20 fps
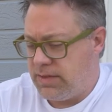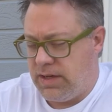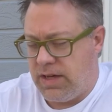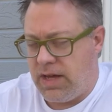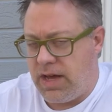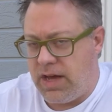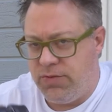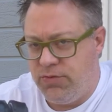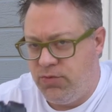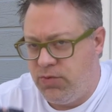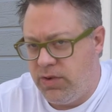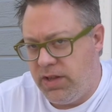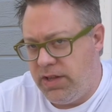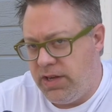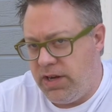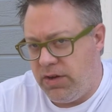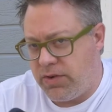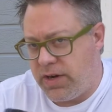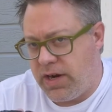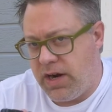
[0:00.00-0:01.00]
I really
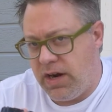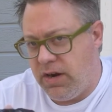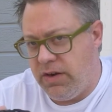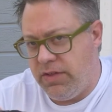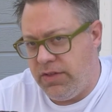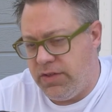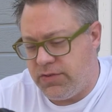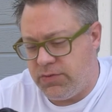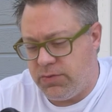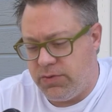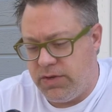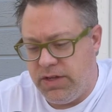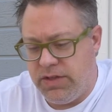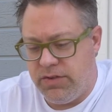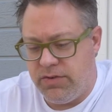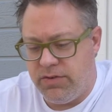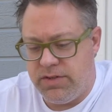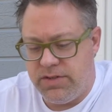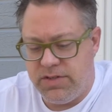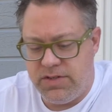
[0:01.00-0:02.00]
don't carry this one
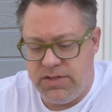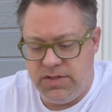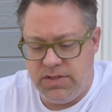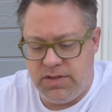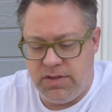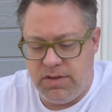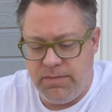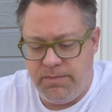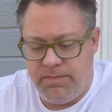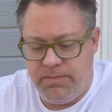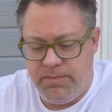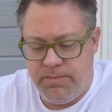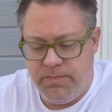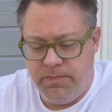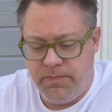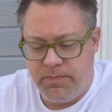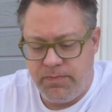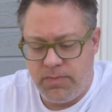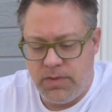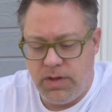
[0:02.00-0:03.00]
either. This is a
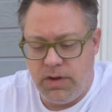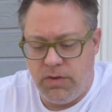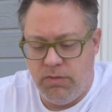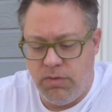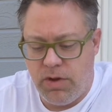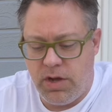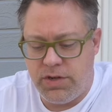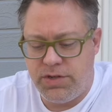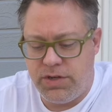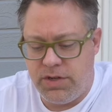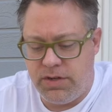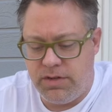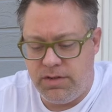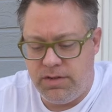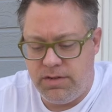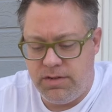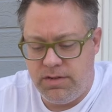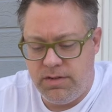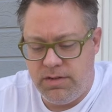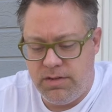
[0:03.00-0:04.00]
Russian
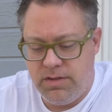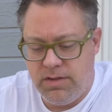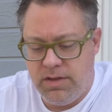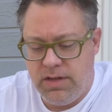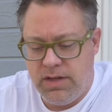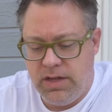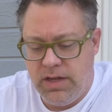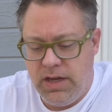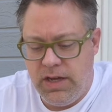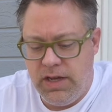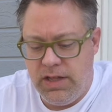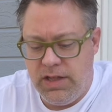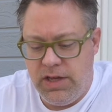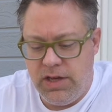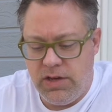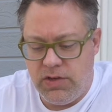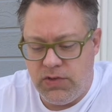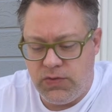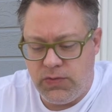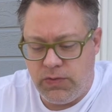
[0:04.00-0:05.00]

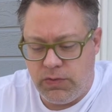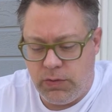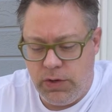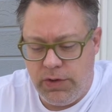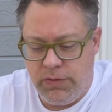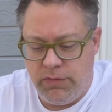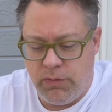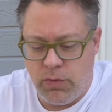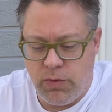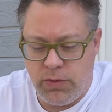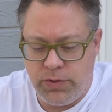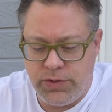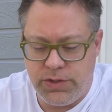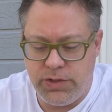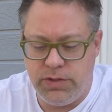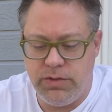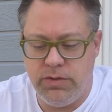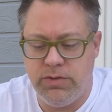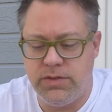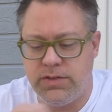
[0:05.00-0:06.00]
Helios
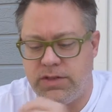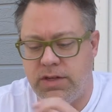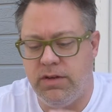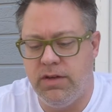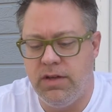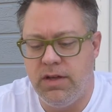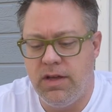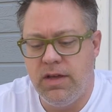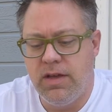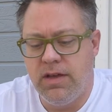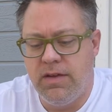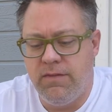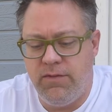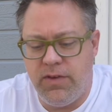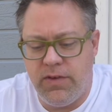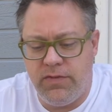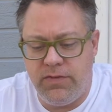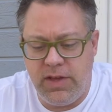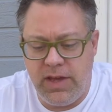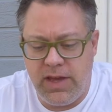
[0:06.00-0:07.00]
44-2. It's a
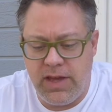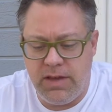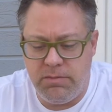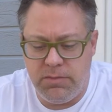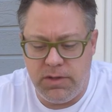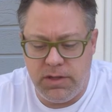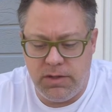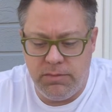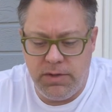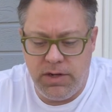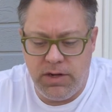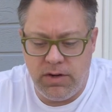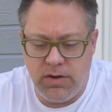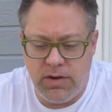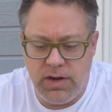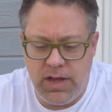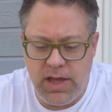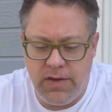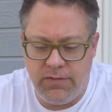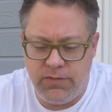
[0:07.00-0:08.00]

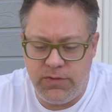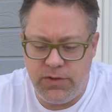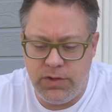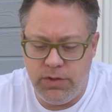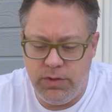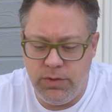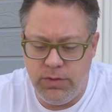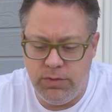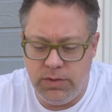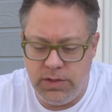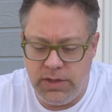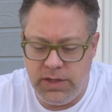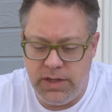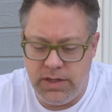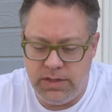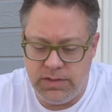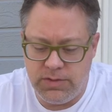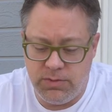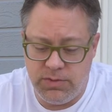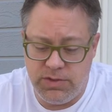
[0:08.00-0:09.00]
58mm f2
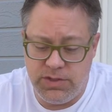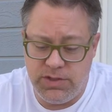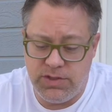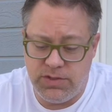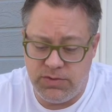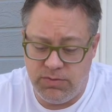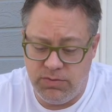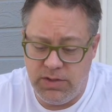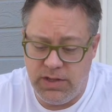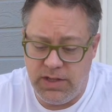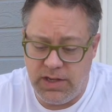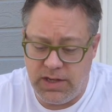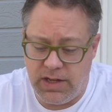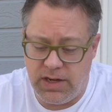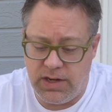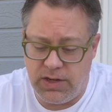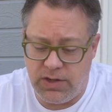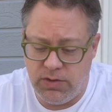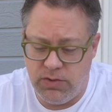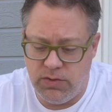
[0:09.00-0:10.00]
lens, which is really
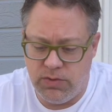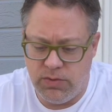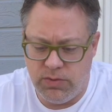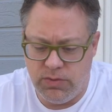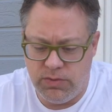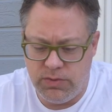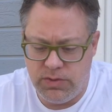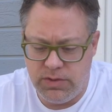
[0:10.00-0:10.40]
kind of cool.